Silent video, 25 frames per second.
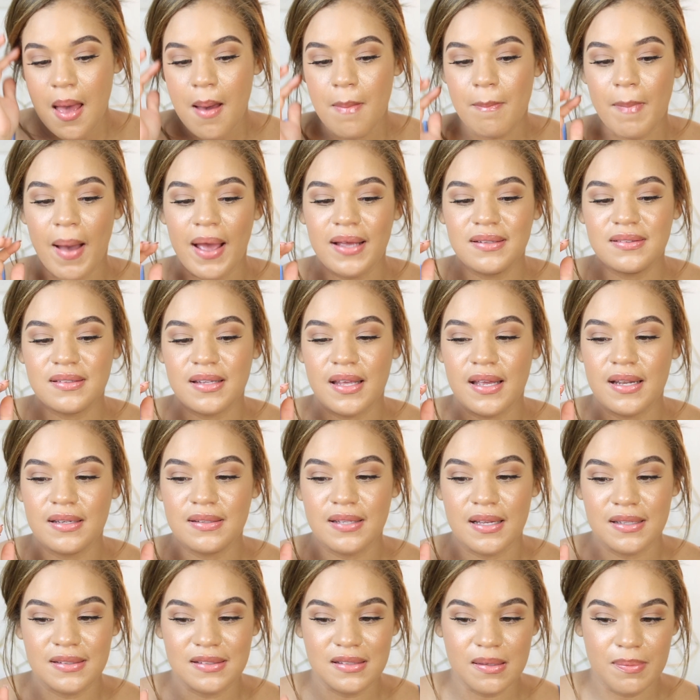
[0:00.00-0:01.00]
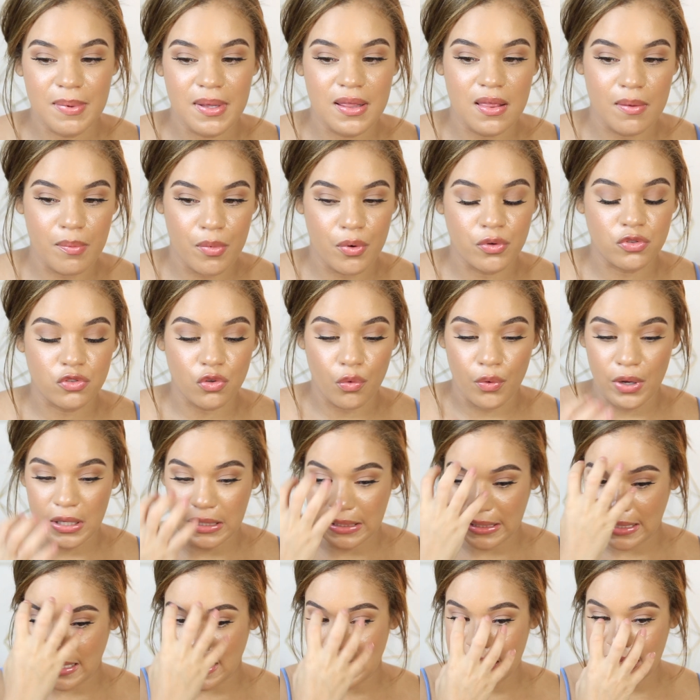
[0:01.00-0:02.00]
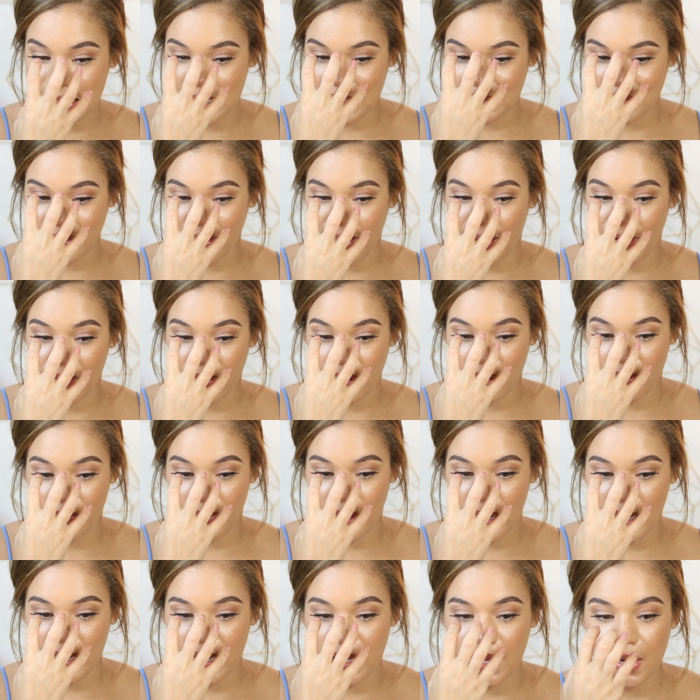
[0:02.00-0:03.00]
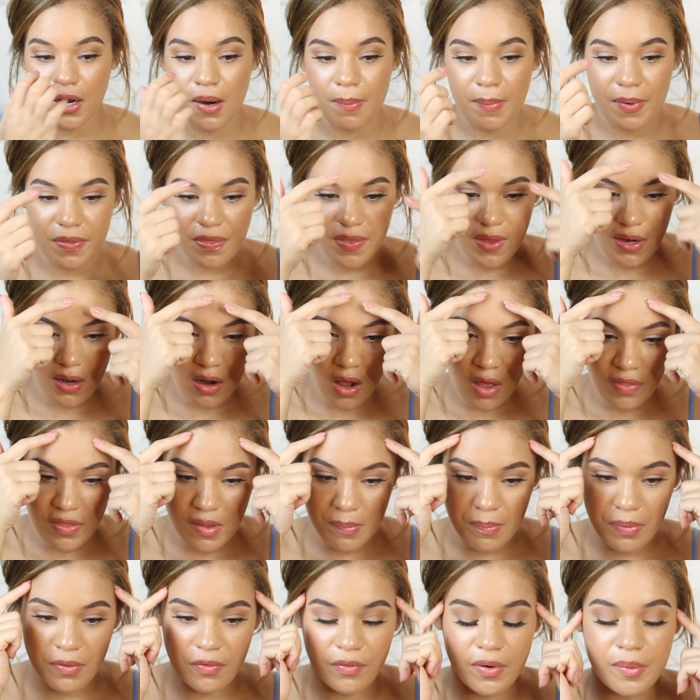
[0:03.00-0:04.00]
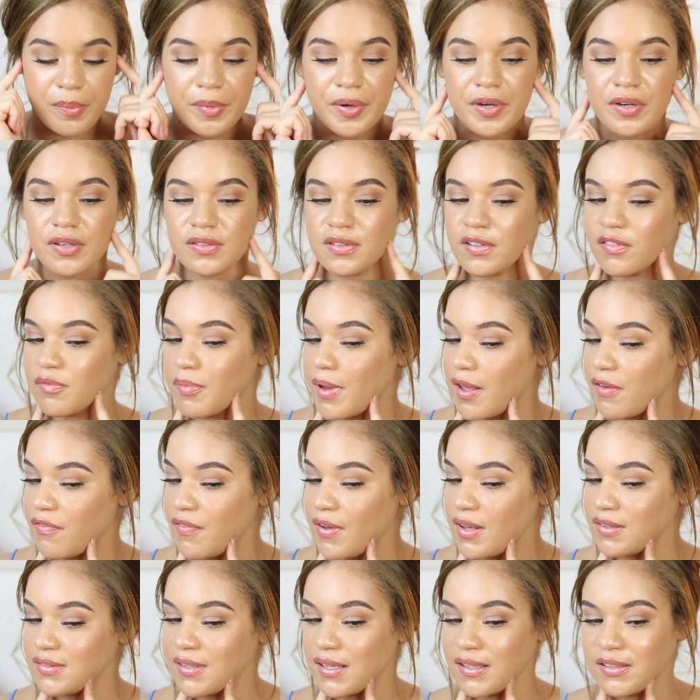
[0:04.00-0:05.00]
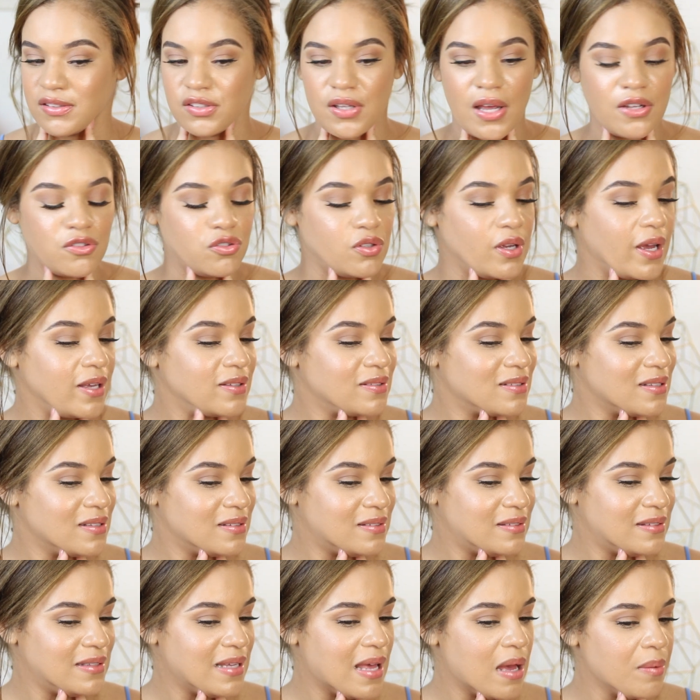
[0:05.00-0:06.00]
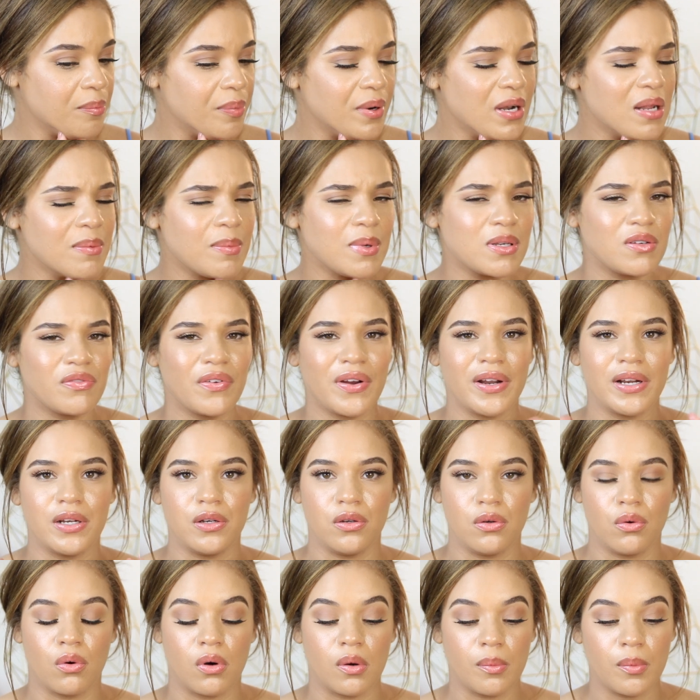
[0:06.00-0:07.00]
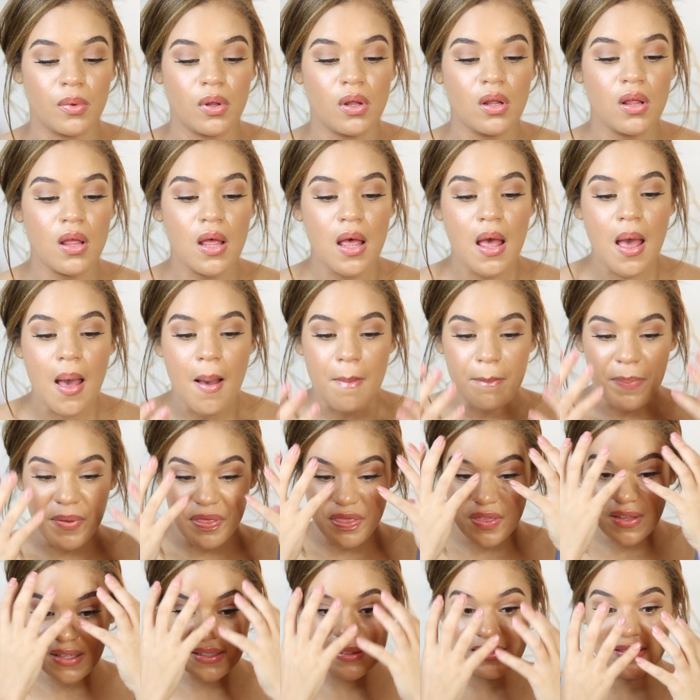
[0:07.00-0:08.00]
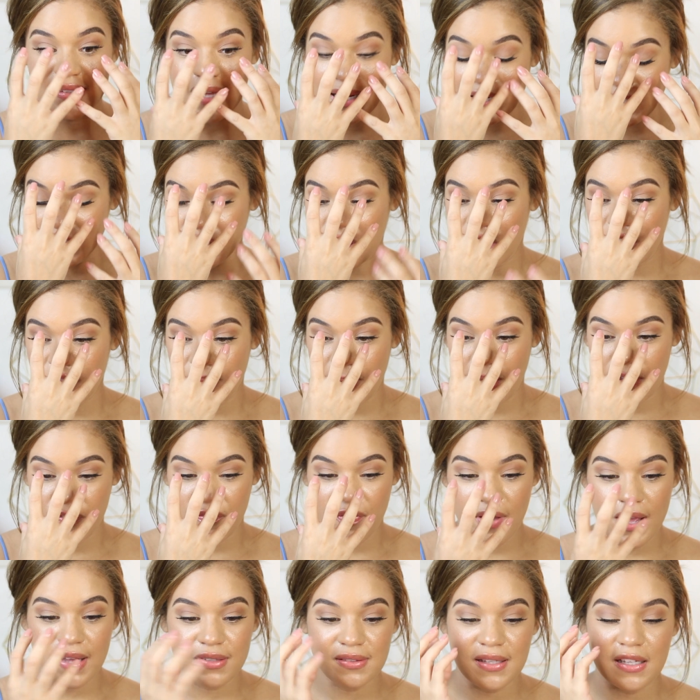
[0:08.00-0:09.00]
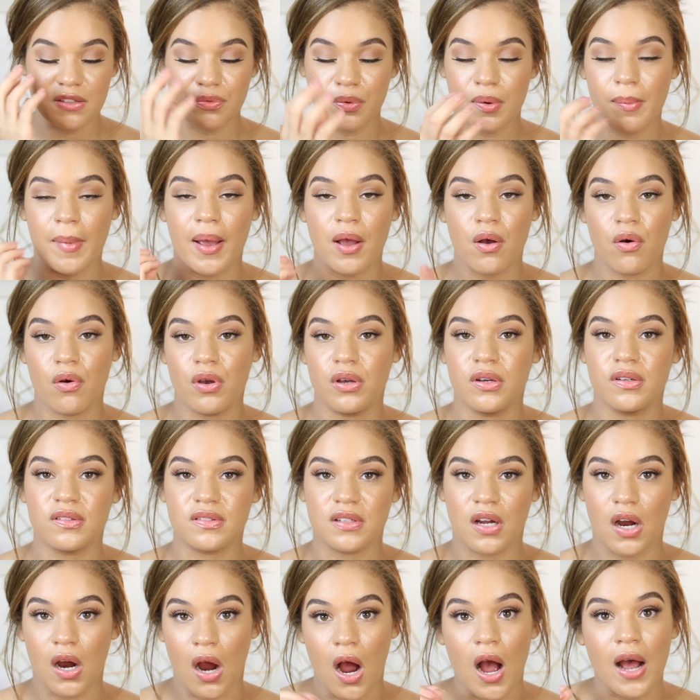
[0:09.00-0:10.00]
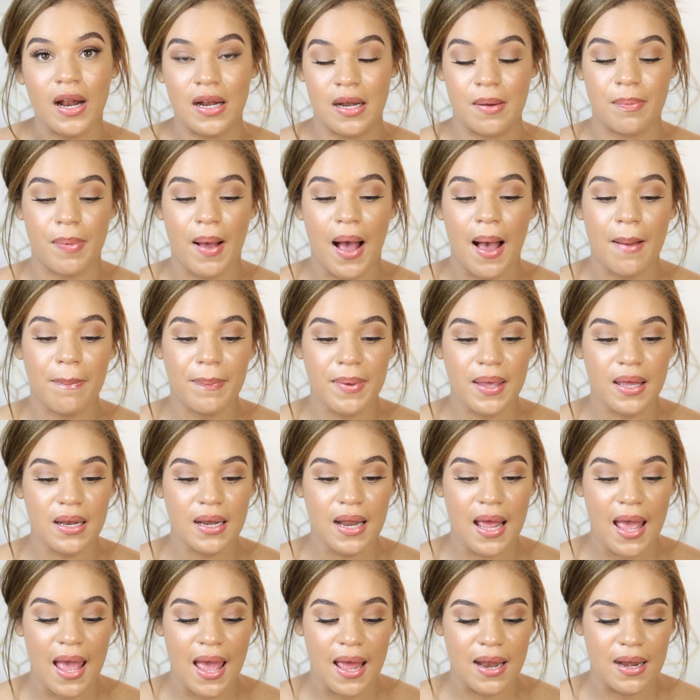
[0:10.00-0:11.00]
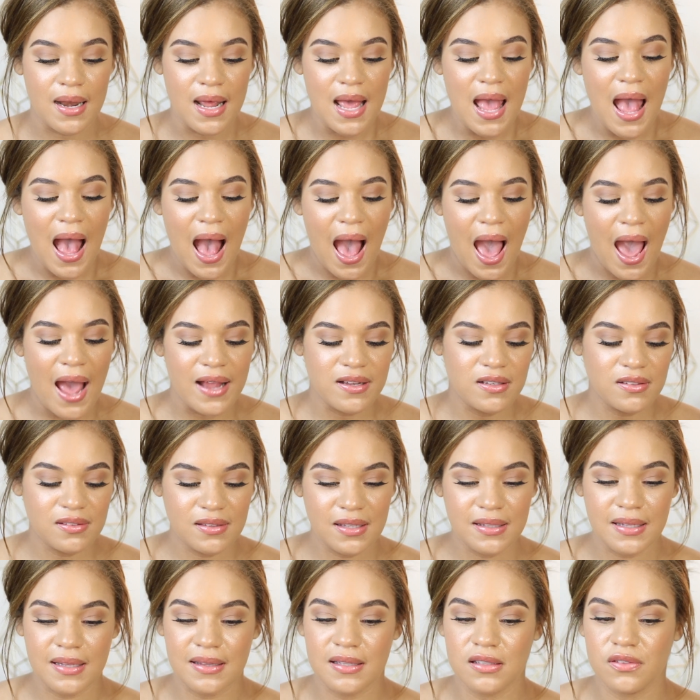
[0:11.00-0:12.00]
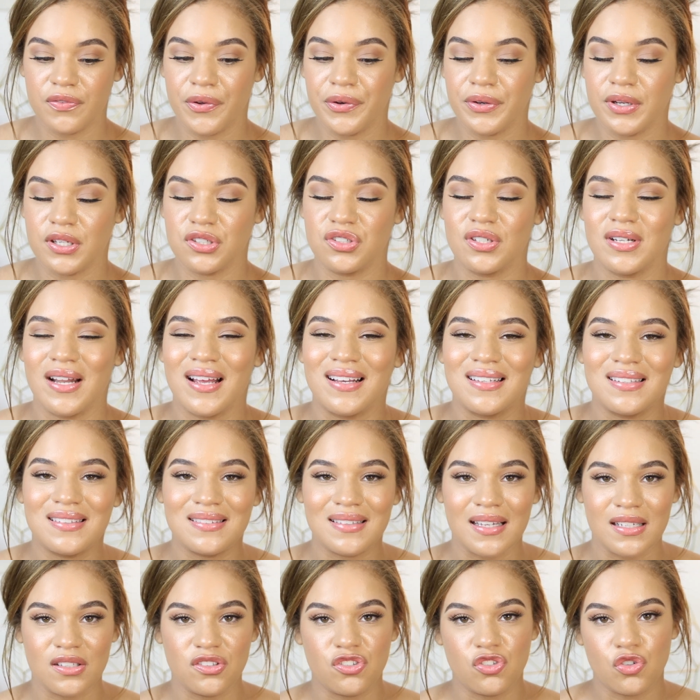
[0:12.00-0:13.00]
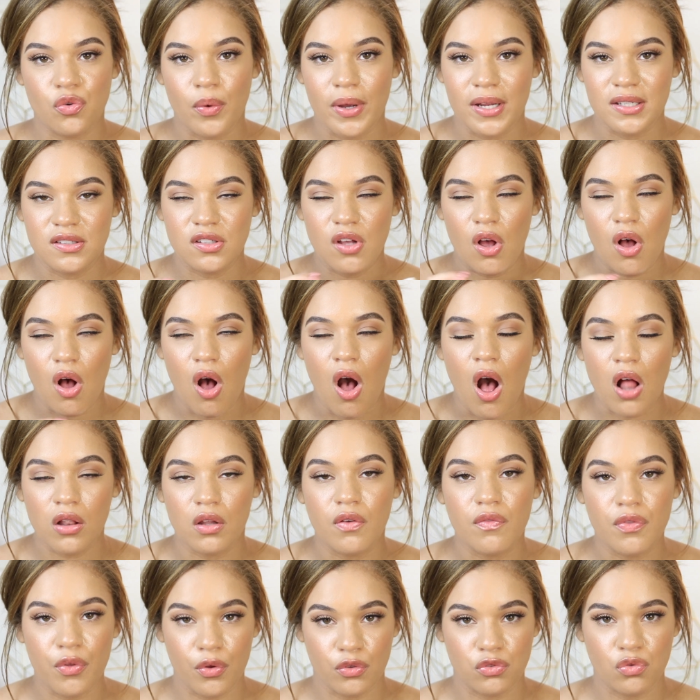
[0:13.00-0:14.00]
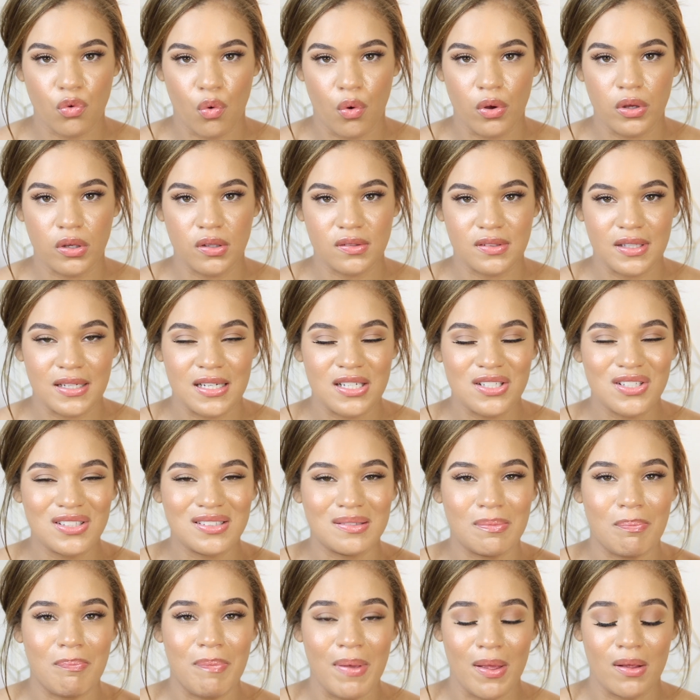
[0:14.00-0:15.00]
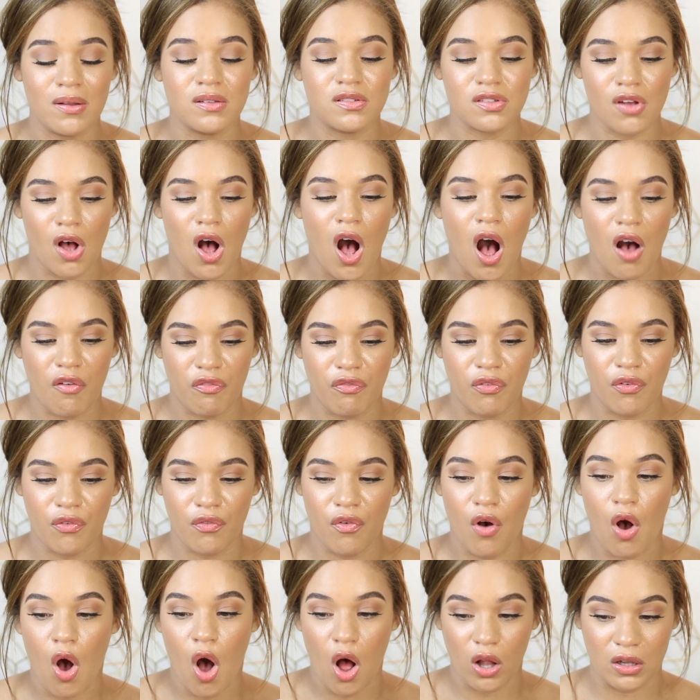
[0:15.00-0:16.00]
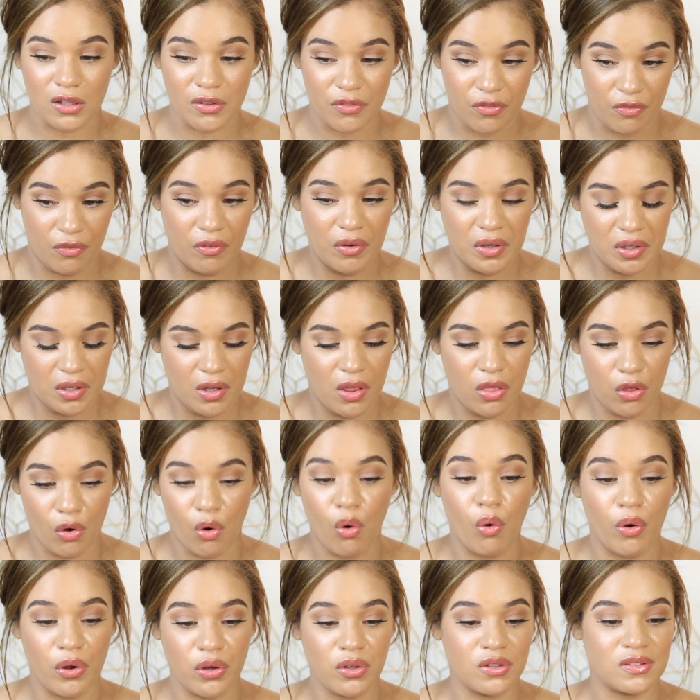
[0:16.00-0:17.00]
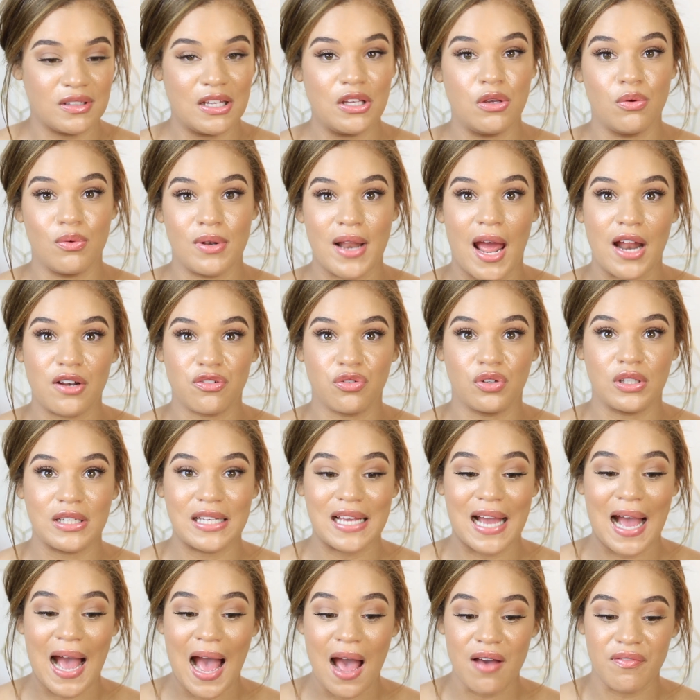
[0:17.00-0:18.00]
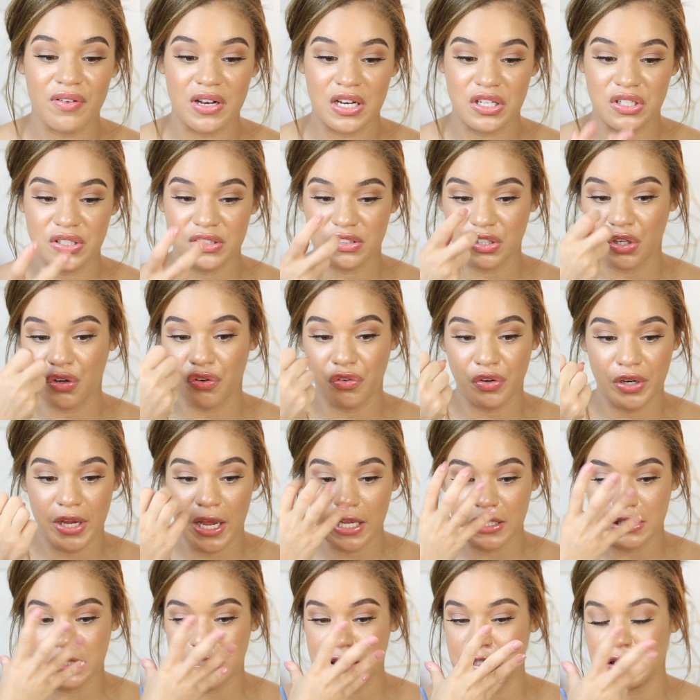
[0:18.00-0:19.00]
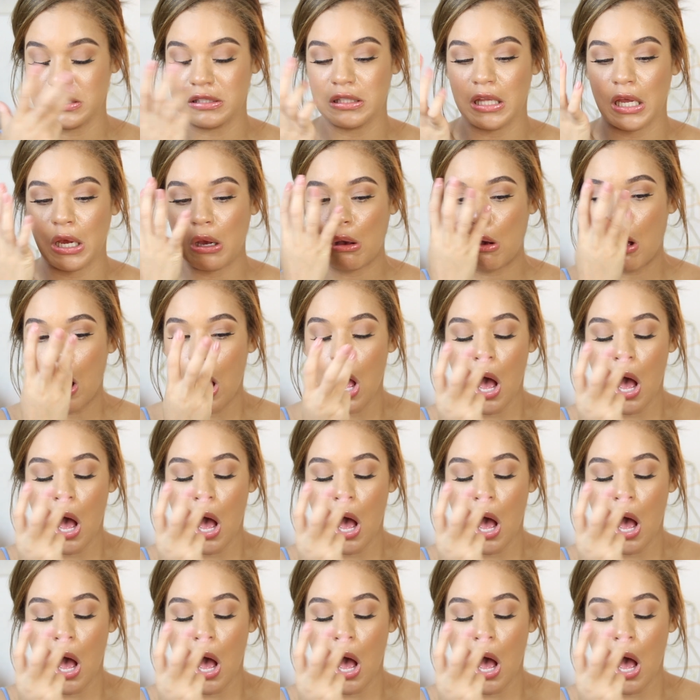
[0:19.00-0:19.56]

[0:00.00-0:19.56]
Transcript: My skin tends to be the most oily in this area right here, but then on the perimeters of my face, as you guys can see, I'm pretty much very normal, but the center of my face, that's where my oils are on and popping, and I just think that this foundation accentuates all of those oils, and it just builds off of all of the oils that you naturally have, and it just creates this like